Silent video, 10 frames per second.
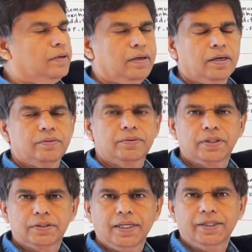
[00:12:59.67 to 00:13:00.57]
uh,
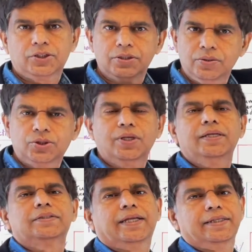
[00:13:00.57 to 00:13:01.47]
the test usually
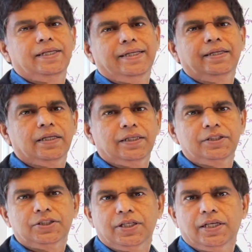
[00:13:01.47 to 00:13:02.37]
isn't an adrenal
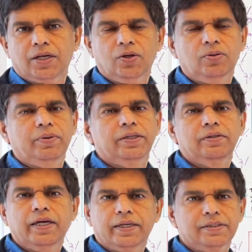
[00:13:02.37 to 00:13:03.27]
incidentoma. You
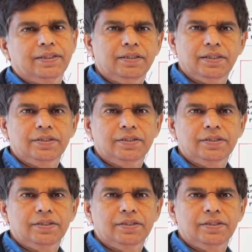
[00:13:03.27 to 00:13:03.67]
get a CT